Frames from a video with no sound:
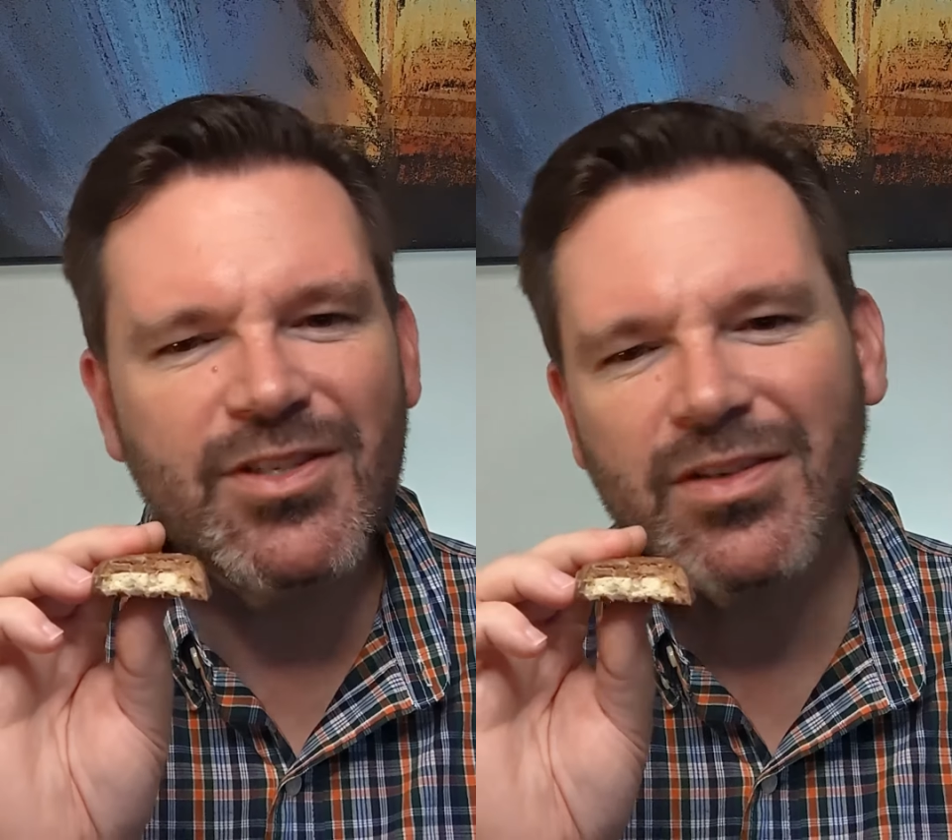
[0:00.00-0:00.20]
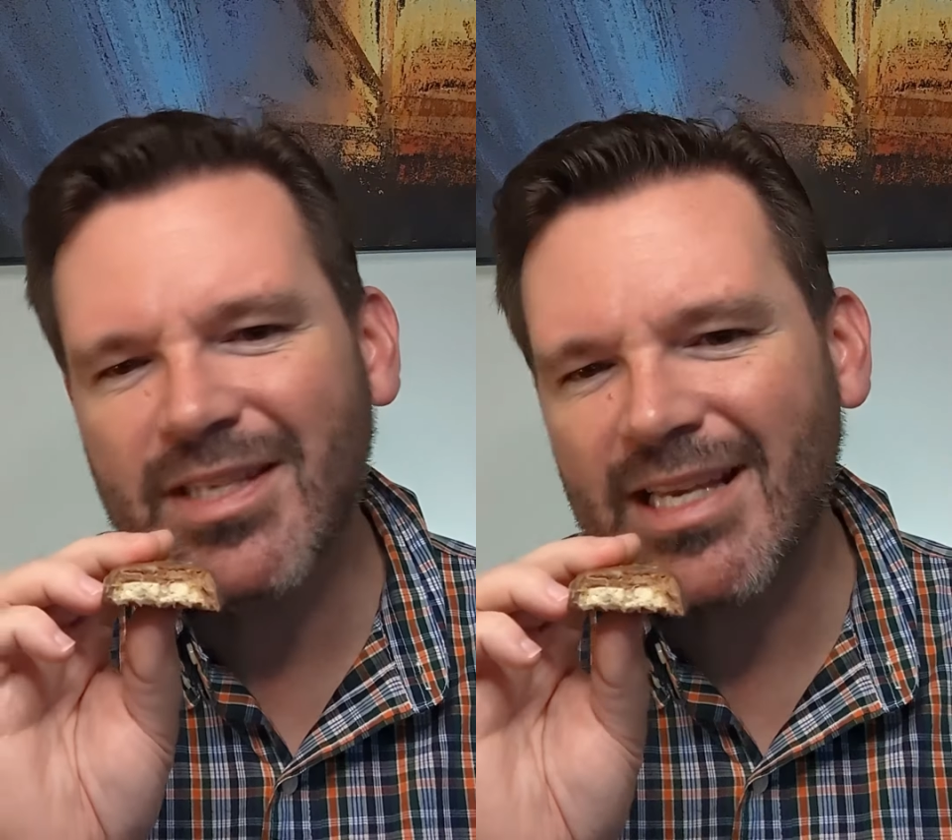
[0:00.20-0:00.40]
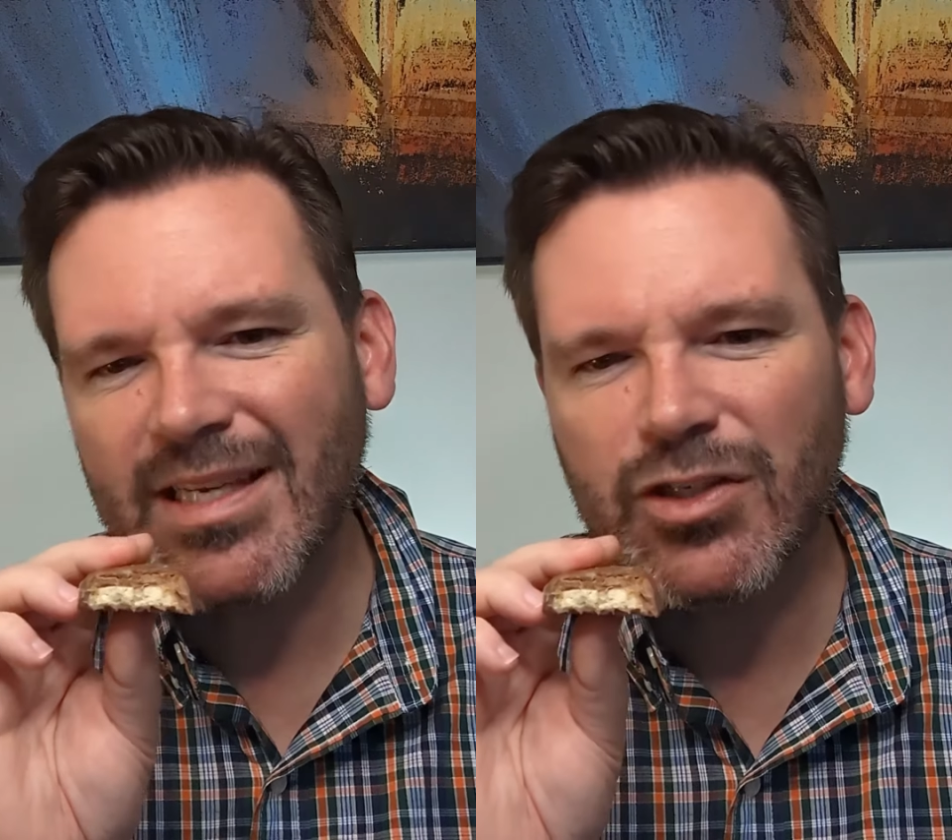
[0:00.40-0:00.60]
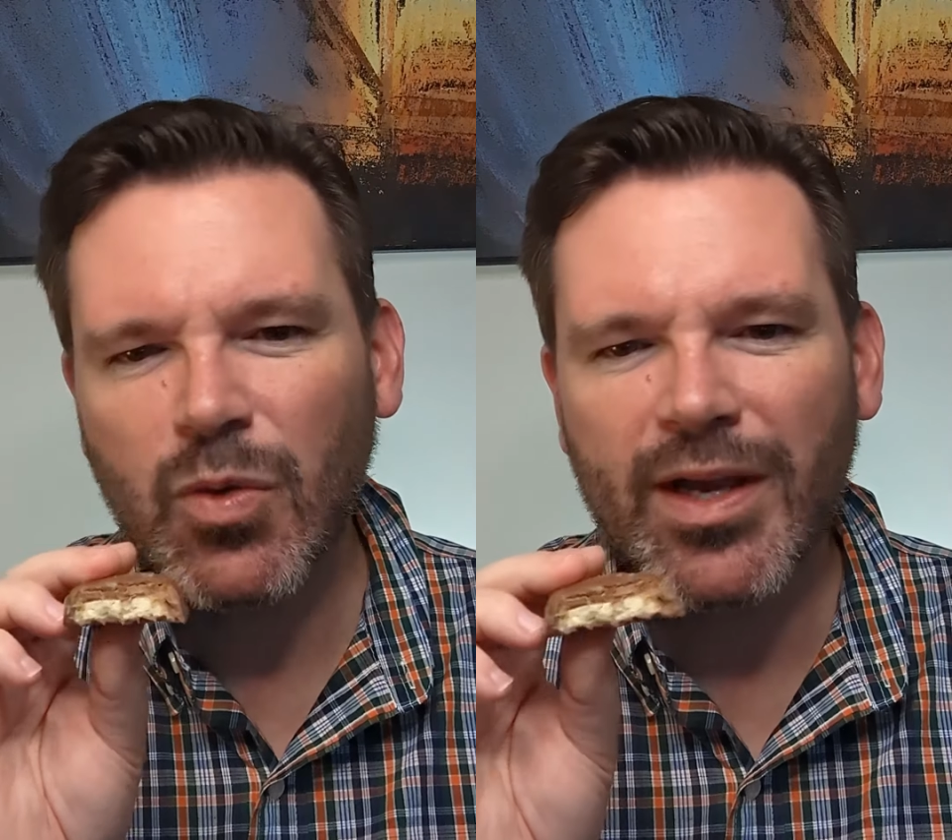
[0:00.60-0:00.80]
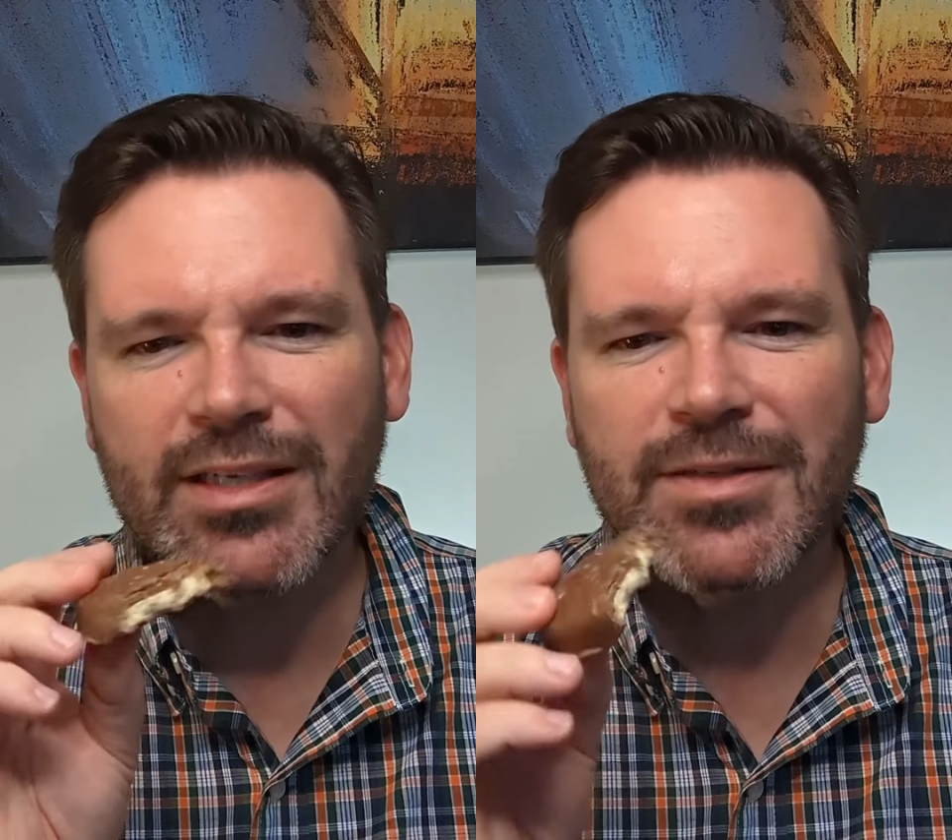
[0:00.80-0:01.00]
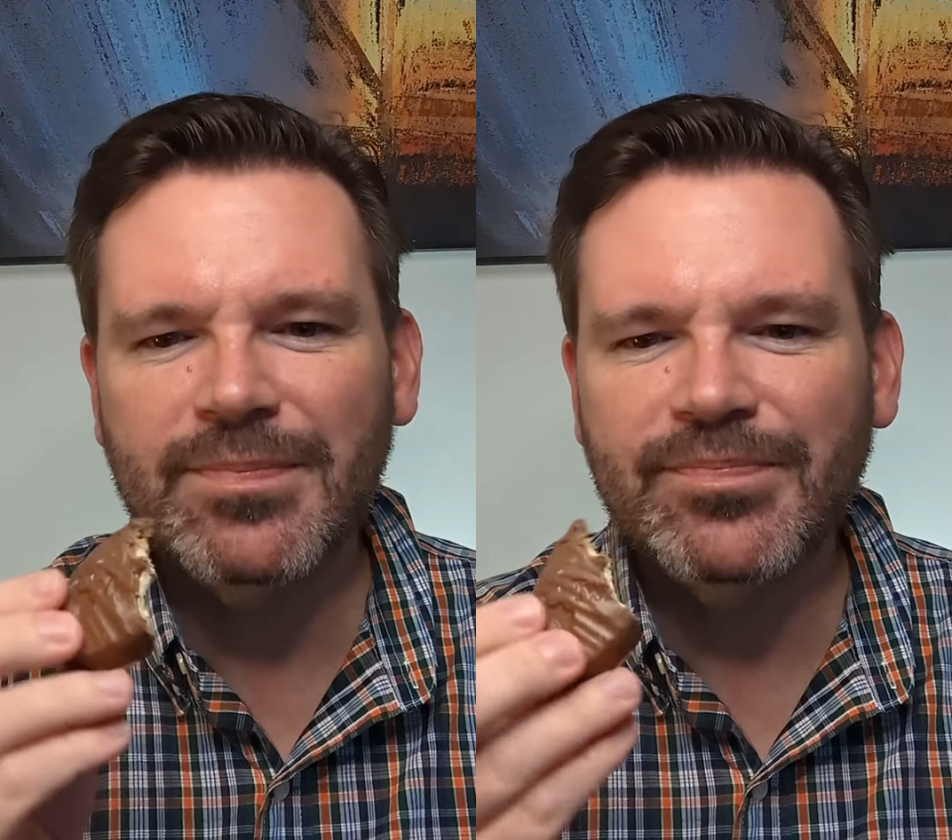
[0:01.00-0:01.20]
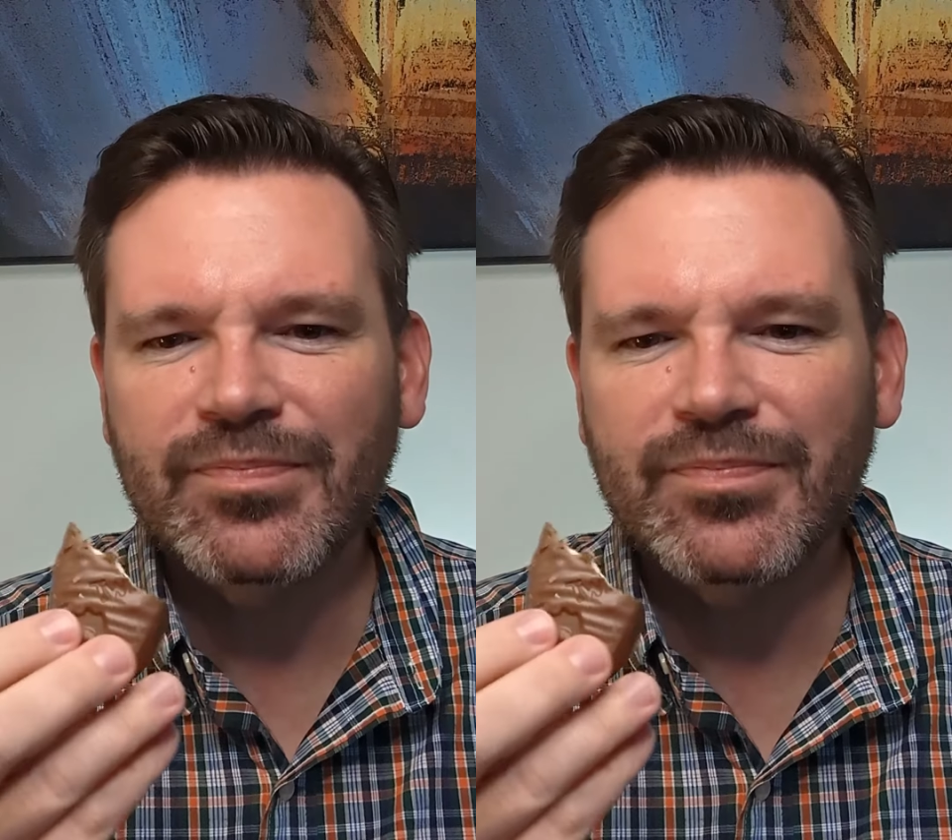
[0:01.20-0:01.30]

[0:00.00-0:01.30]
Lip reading: Still tastes like TWIX,